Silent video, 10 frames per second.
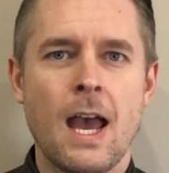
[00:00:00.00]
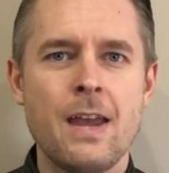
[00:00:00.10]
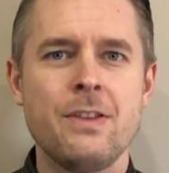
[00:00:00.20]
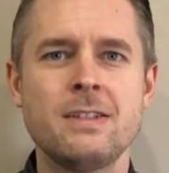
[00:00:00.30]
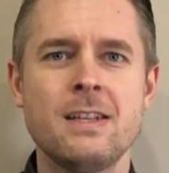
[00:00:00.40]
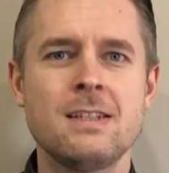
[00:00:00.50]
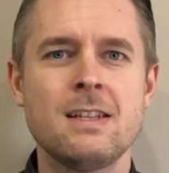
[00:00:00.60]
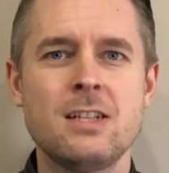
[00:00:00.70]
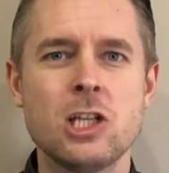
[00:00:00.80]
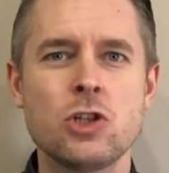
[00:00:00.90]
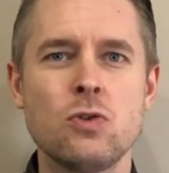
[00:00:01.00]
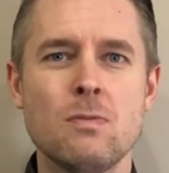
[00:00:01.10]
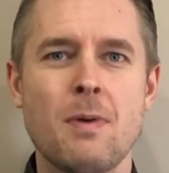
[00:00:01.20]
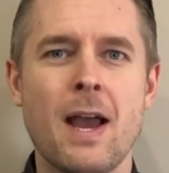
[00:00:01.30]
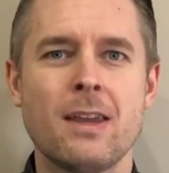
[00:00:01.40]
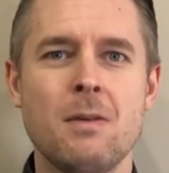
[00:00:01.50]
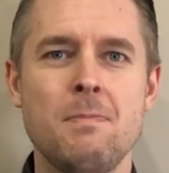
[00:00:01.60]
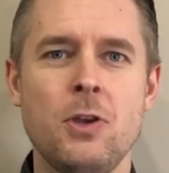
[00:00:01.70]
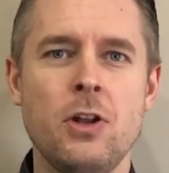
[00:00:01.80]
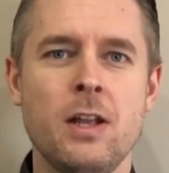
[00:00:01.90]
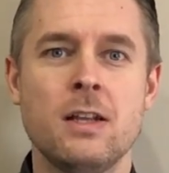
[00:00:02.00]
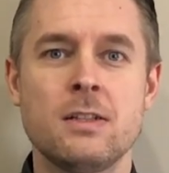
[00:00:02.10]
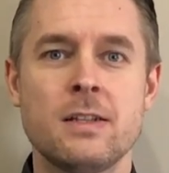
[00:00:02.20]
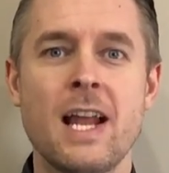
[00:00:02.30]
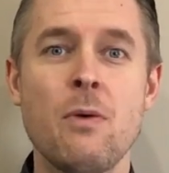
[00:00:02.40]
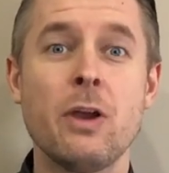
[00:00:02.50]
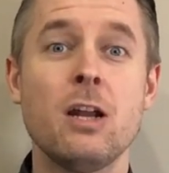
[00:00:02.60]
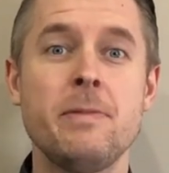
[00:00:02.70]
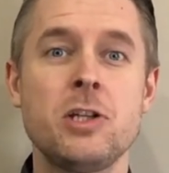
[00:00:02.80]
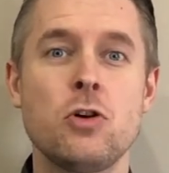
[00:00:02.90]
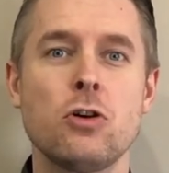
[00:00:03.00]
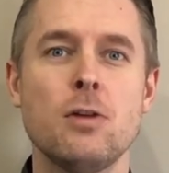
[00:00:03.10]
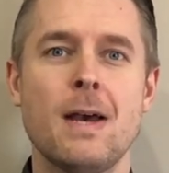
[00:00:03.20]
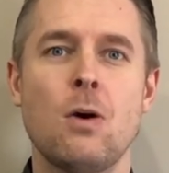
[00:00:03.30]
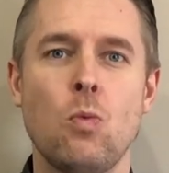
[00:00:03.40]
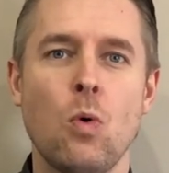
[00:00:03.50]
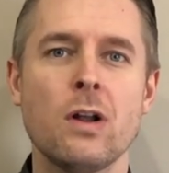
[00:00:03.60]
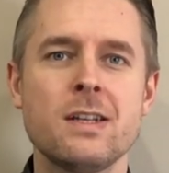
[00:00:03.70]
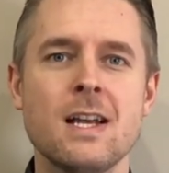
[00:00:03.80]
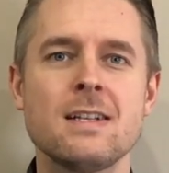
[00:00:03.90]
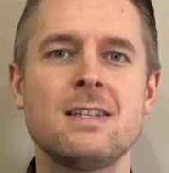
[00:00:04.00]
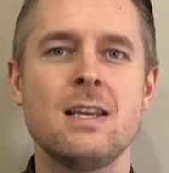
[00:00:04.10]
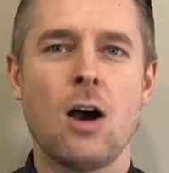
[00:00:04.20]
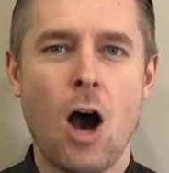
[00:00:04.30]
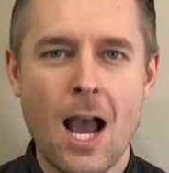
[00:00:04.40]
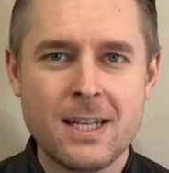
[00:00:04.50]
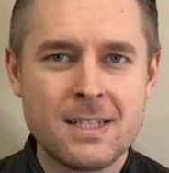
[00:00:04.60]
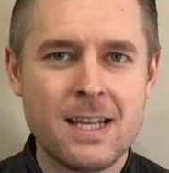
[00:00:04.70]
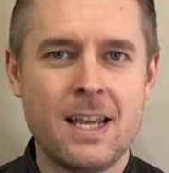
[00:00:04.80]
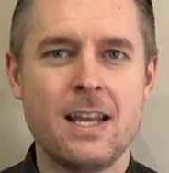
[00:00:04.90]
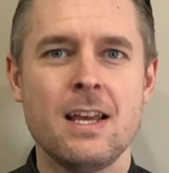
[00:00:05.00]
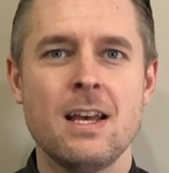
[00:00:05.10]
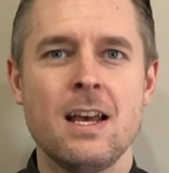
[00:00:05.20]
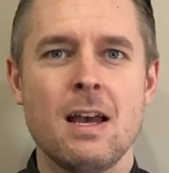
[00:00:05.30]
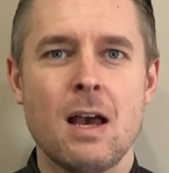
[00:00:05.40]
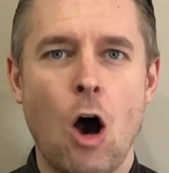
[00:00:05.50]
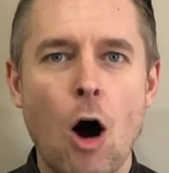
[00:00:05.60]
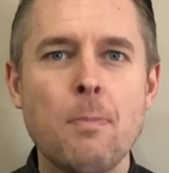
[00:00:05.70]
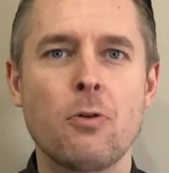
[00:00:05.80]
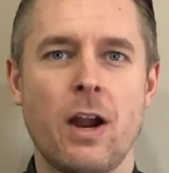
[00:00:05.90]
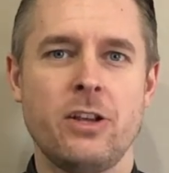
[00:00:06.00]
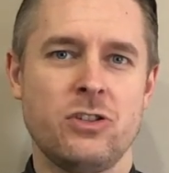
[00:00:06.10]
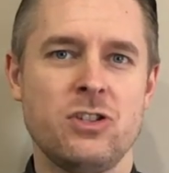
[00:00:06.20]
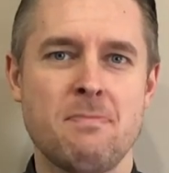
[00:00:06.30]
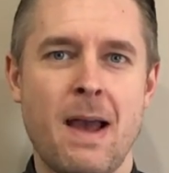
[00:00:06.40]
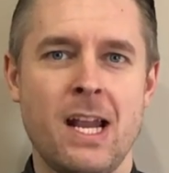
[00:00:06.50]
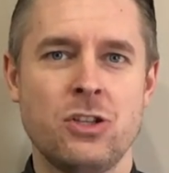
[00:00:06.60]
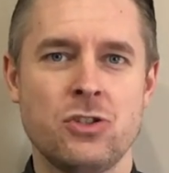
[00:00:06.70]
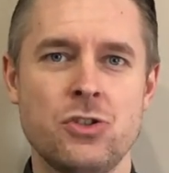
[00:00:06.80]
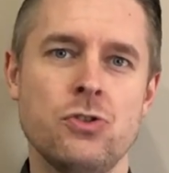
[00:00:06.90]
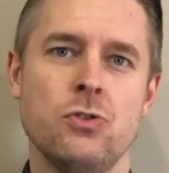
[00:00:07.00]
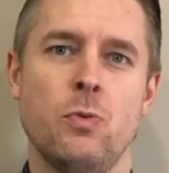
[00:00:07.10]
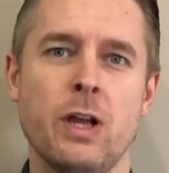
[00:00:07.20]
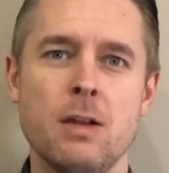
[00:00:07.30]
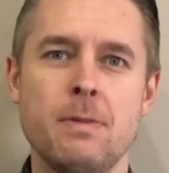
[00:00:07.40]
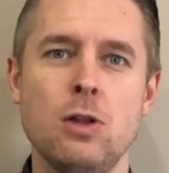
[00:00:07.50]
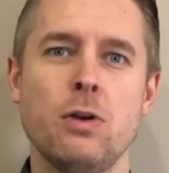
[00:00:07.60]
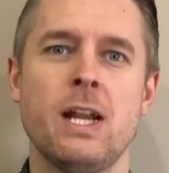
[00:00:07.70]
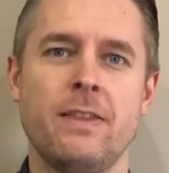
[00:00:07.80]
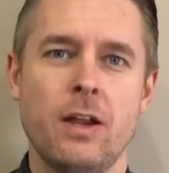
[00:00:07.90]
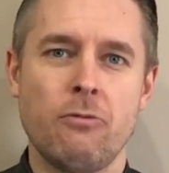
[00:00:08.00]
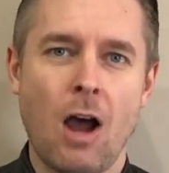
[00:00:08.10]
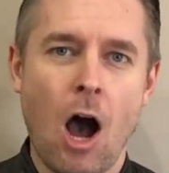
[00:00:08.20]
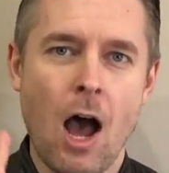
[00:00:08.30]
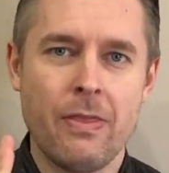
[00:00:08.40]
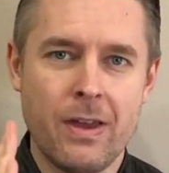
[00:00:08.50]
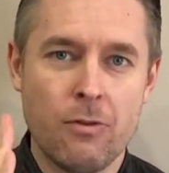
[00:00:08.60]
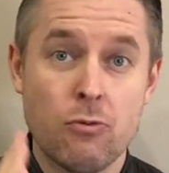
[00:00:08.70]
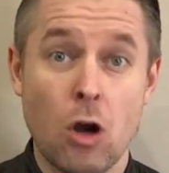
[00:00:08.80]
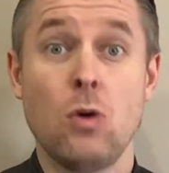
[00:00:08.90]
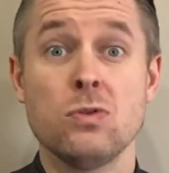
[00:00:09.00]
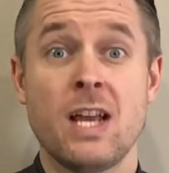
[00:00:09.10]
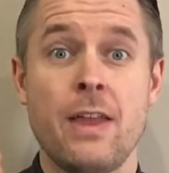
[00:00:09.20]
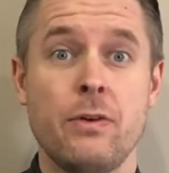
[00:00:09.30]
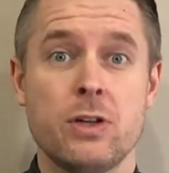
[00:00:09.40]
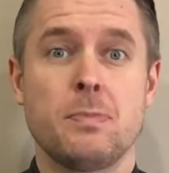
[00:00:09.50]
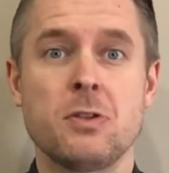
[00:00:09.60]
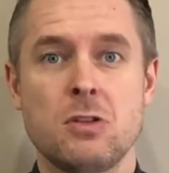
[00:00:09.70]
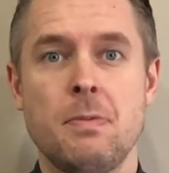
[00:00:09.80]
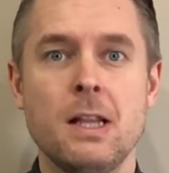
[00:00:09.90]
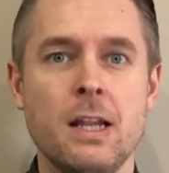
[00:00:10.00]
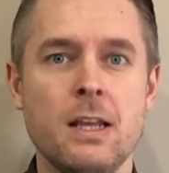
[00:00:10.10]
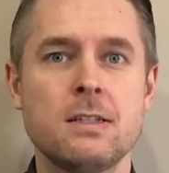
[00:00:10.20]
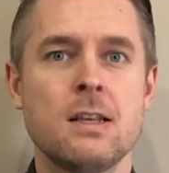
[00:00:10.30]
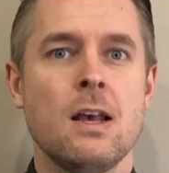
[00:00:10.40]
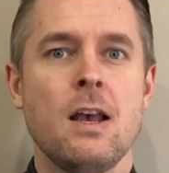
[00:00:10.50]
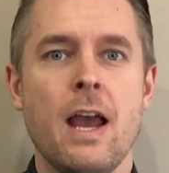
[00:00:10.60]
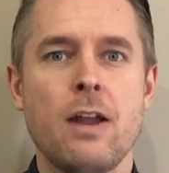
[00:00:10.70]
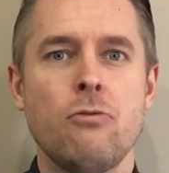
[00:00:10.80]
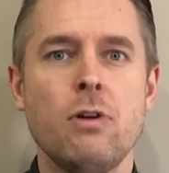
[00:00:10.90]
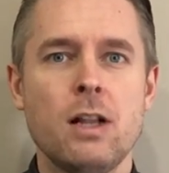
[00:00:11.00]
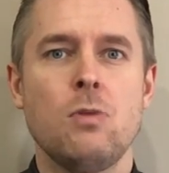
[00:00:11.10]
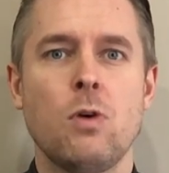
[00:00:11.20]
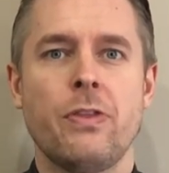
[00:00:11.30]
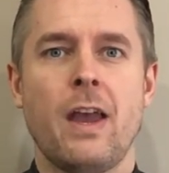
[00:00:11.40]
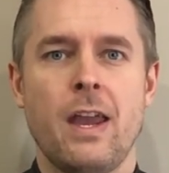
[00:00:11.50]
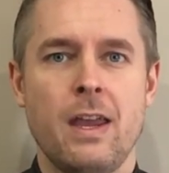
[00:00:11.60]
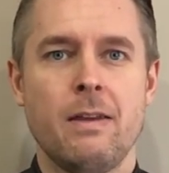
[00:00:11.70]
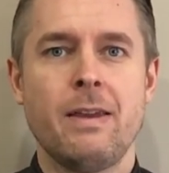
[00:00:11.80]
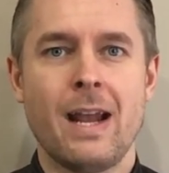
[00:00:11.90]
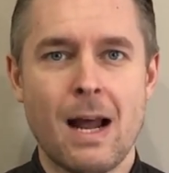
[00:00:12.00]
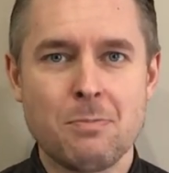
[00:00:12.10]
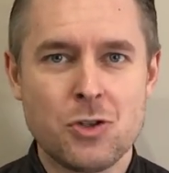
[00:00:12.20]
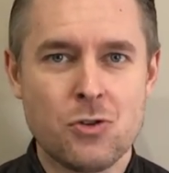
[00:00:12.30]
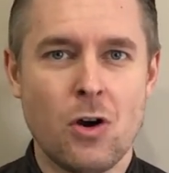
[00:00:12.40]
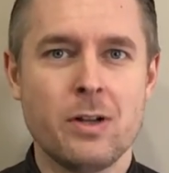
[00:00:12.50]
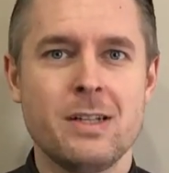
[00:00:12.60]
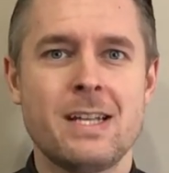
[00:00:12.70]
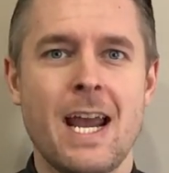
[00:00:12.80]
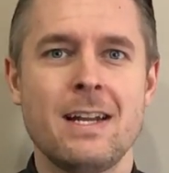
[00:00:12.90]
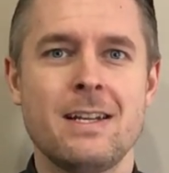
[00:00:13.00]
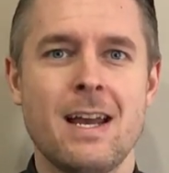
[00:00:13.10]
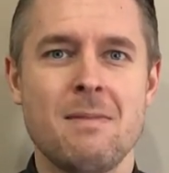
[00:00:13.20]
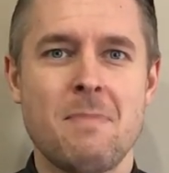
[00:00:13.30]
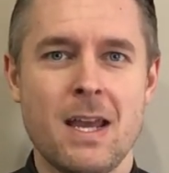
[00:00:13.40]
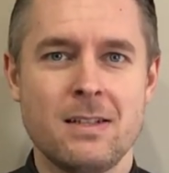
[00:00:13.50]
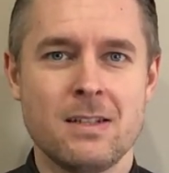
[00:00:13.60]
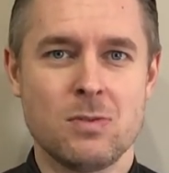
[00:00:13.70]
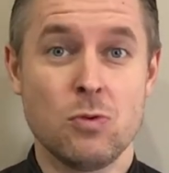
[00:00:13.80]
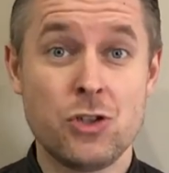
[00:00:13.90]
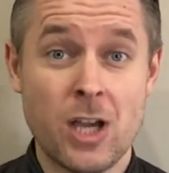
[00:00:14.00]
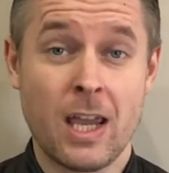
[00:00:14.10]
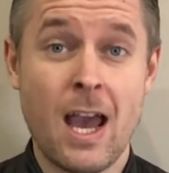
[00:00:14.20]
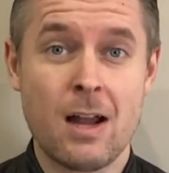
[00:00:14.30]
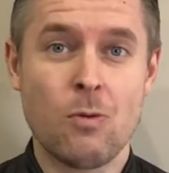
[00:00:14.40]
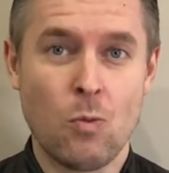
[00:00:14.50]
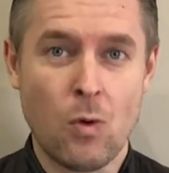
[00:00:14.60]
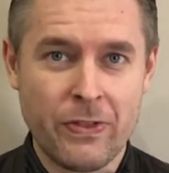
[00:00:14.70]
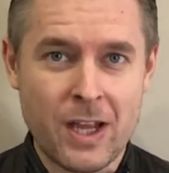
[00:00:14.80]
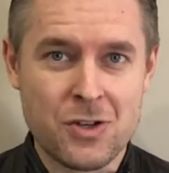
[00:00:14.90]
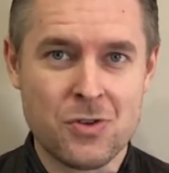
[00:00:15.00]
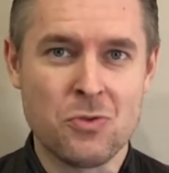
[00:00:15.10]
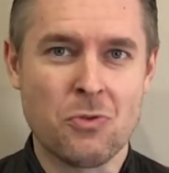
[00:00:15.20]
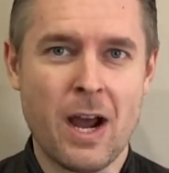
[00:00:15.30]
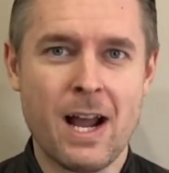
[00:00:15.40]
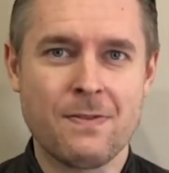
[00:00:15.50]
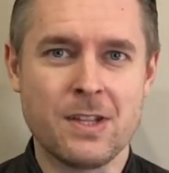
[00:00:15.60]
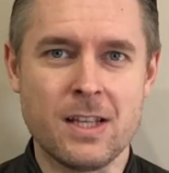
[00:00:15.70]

Hey, this is Digital Byte Computing. Today we're going to be talking about what does the IT operations manager do. We're going to be looking at their roles and their responsibilities and really what they get up to on a day-to-day basis. We'll check out what they do right after